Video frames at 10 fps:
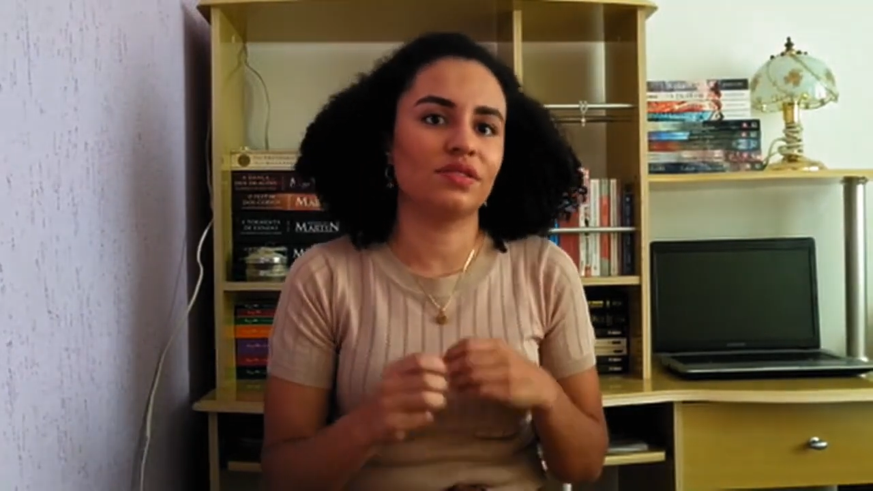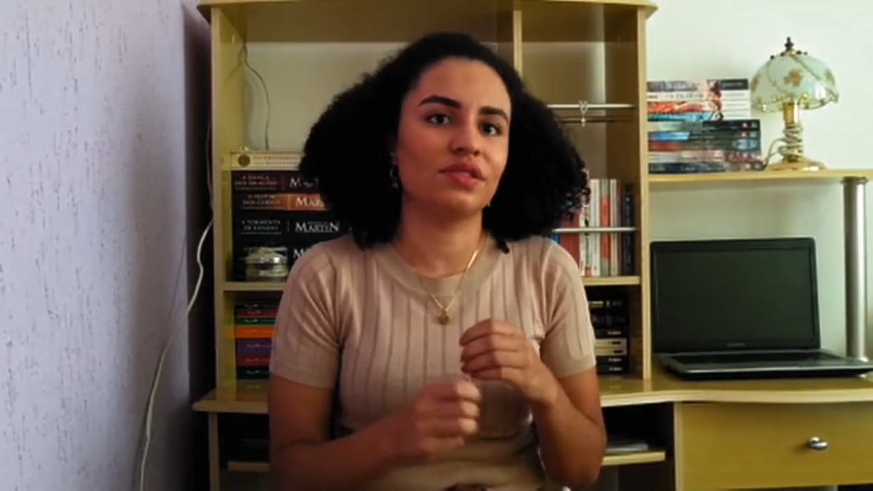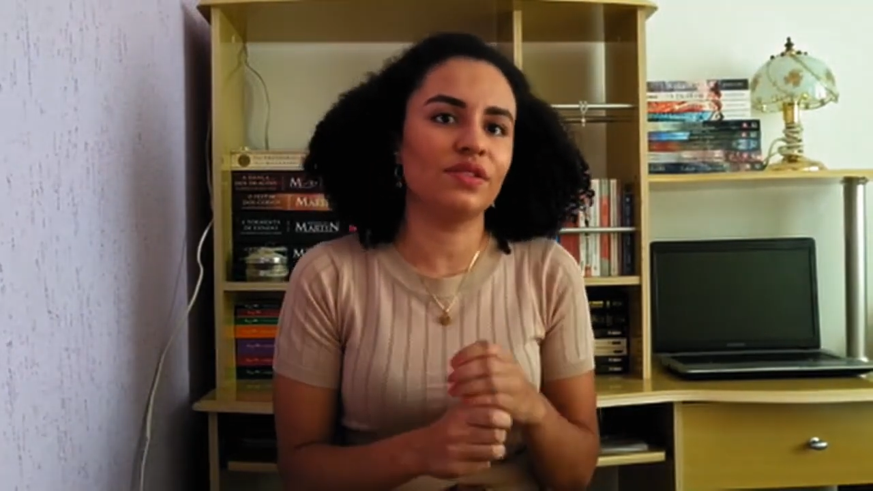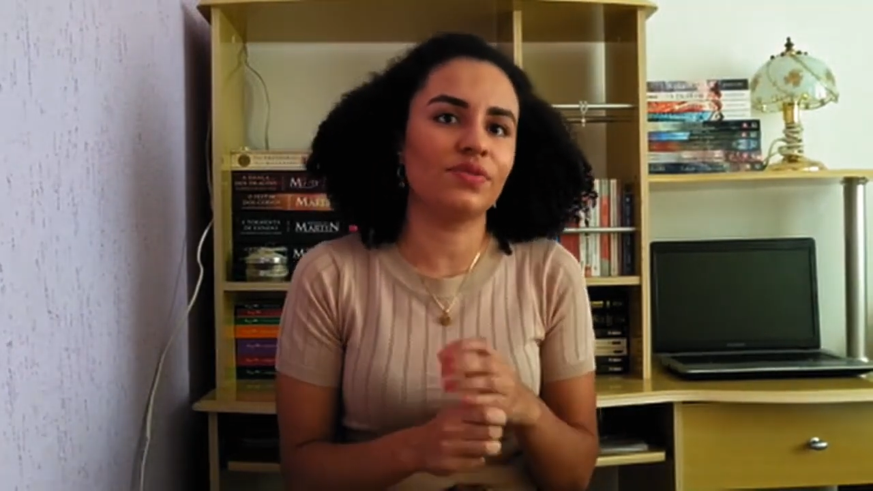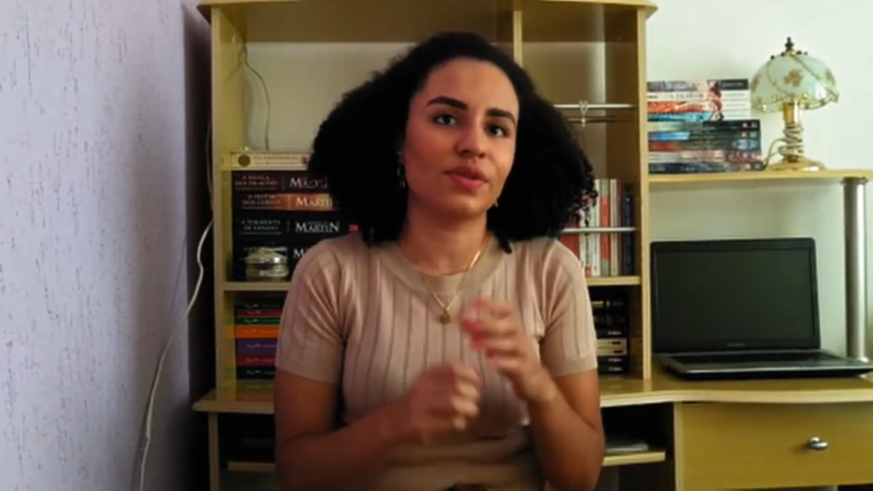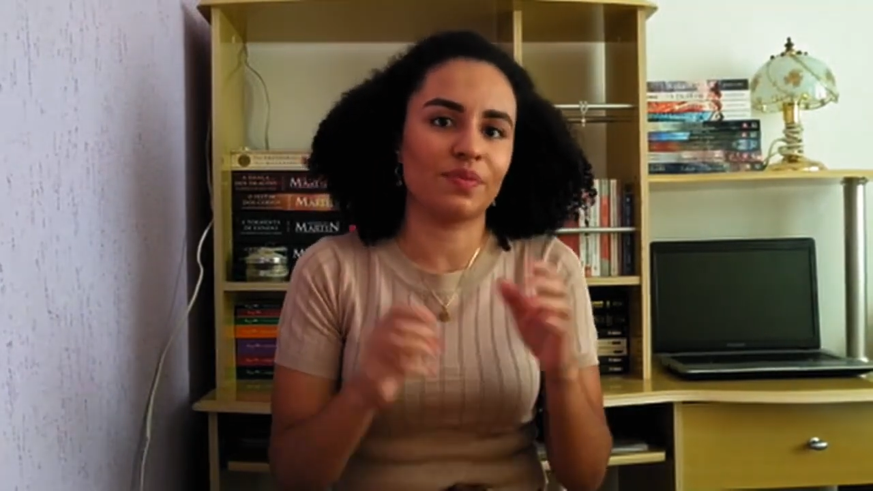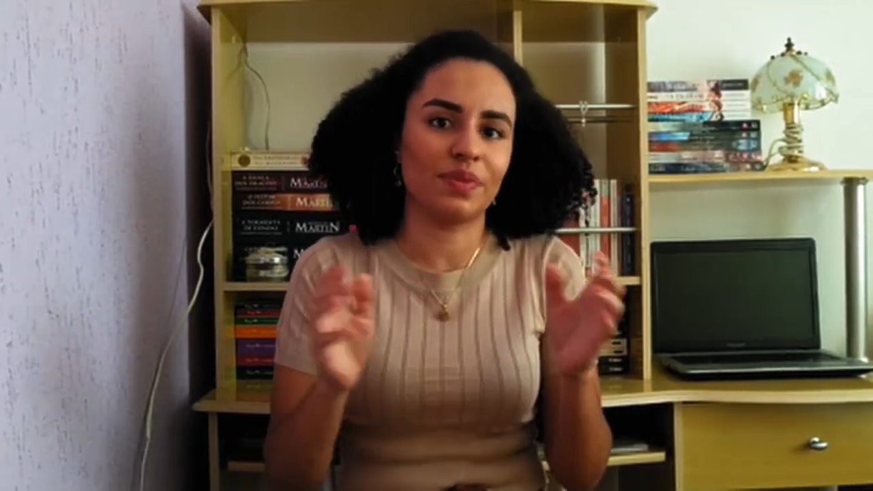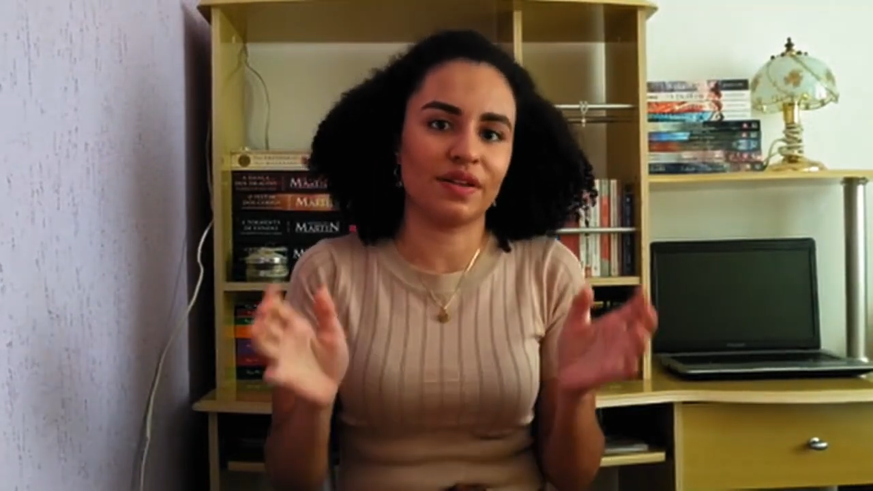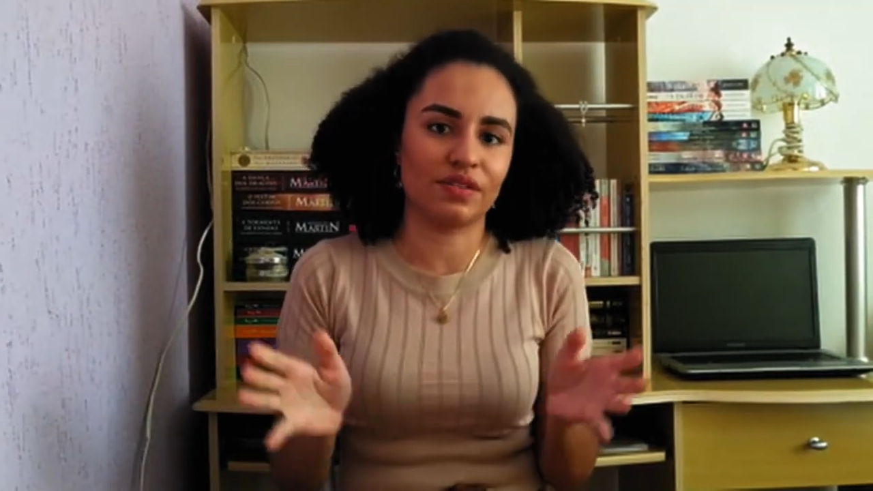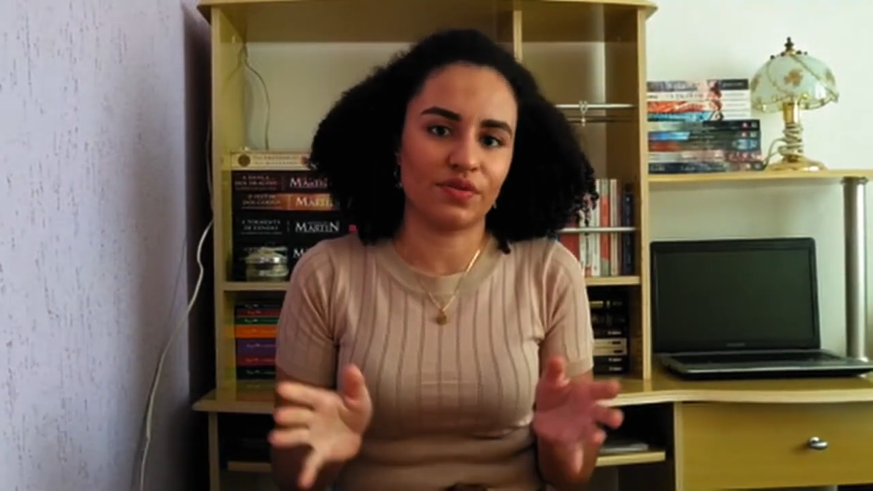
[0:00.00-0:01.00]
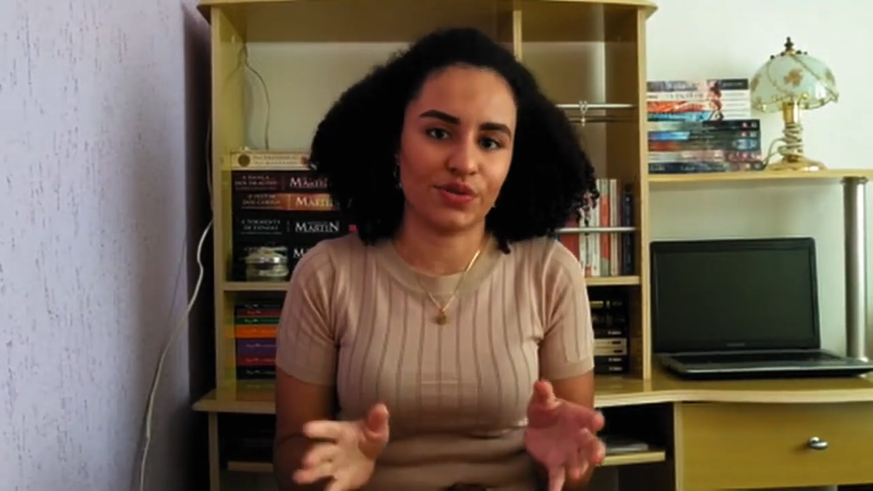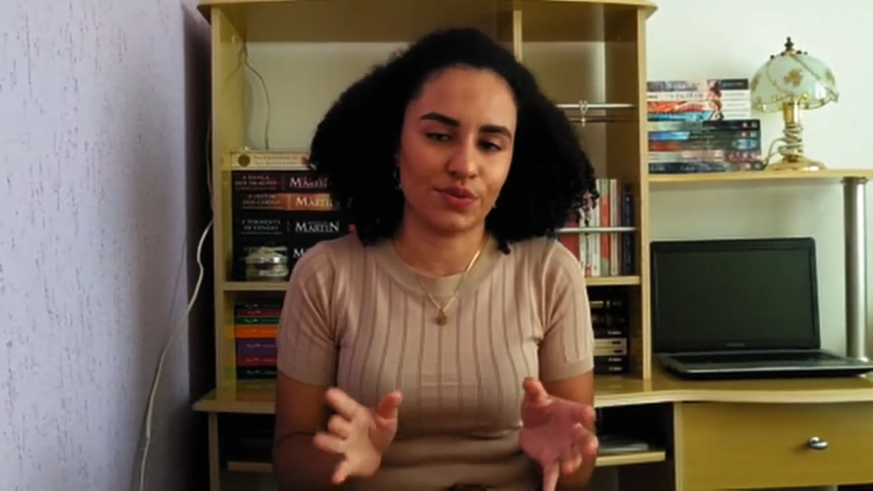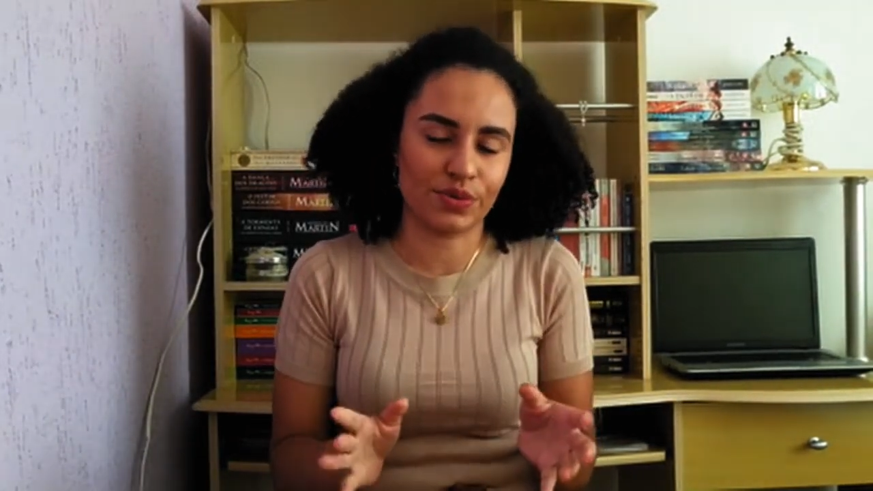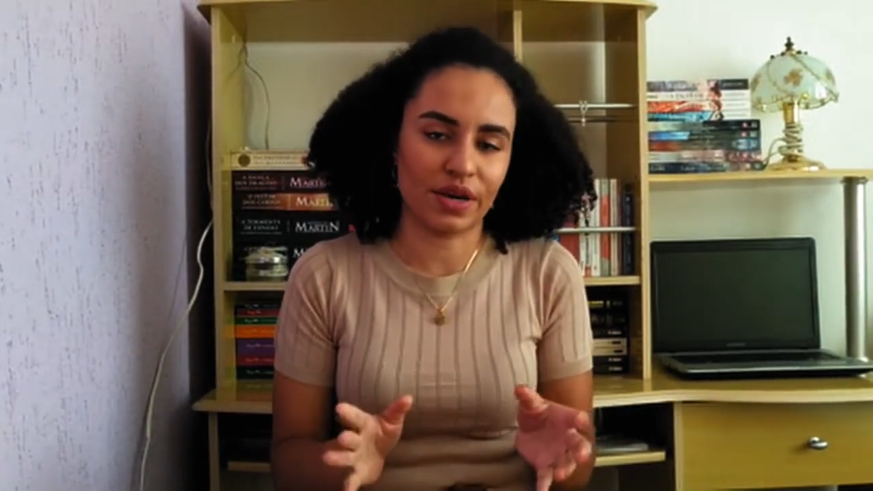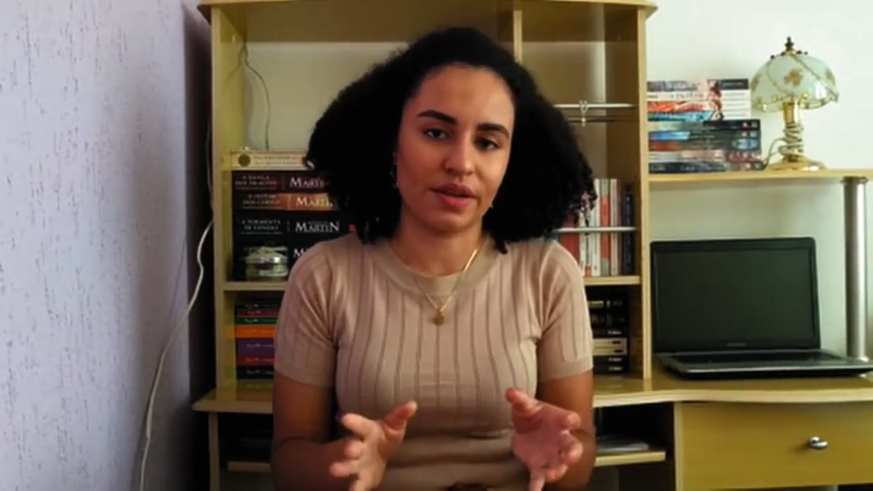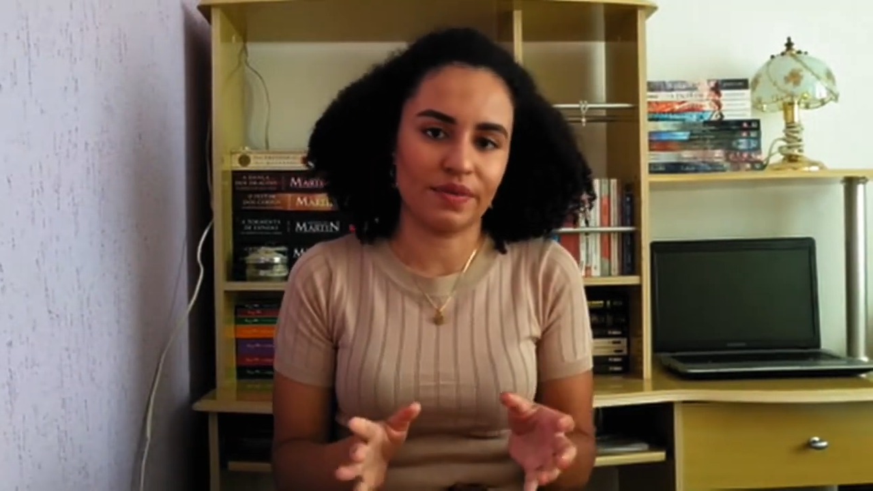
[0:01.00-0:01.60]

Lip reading: different place of your brain.